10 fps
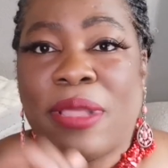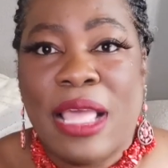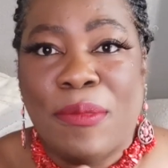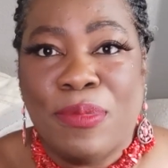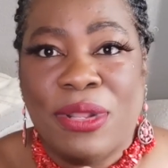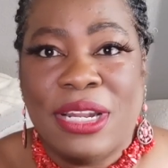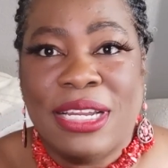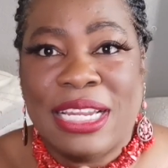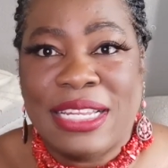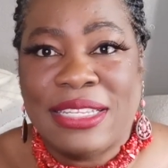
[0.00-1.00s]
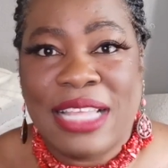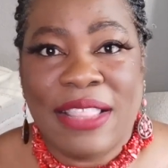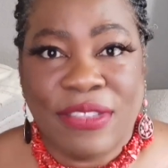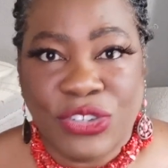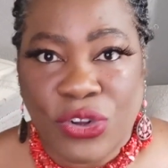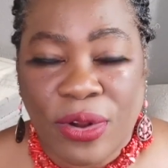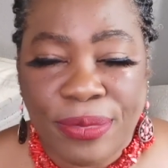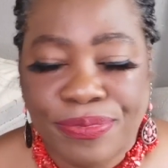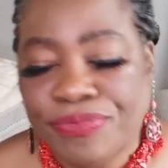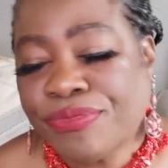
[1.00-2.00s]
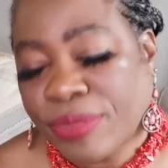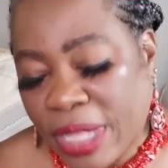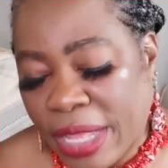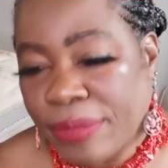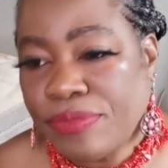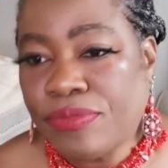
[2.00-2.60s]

and put it inside the jar, okay?